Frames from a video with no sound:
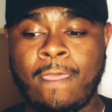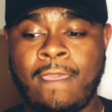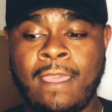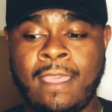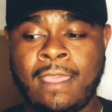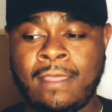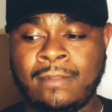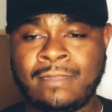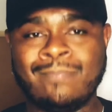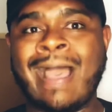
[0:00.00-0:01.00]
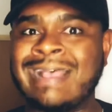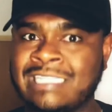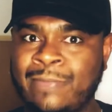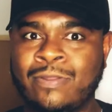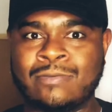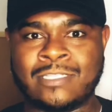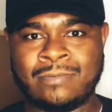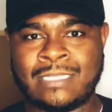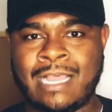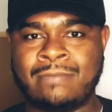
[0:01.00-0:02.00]
And I sleep in them
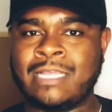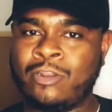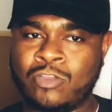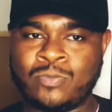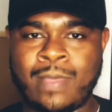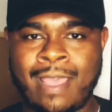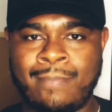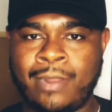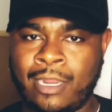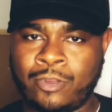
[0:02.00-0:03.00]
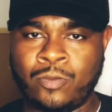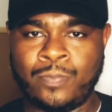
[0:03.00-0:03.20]
sometimes. I know it's bad, but I do.